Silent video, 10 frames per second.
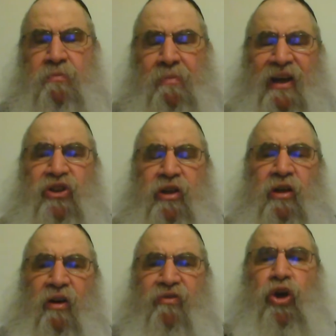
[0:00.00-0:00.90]
Mashkin
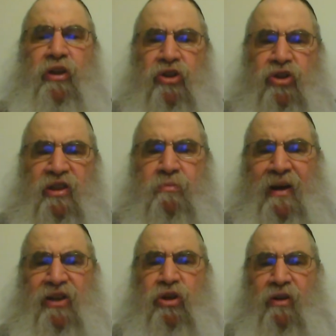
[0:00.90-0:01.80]
of Kodesh. There's
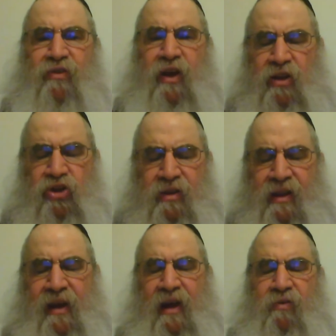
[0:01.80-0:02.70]
Mashkin of Kodesh in
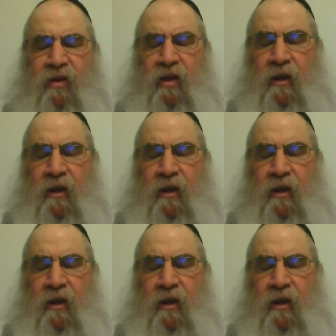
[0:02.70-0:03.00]
that cavity.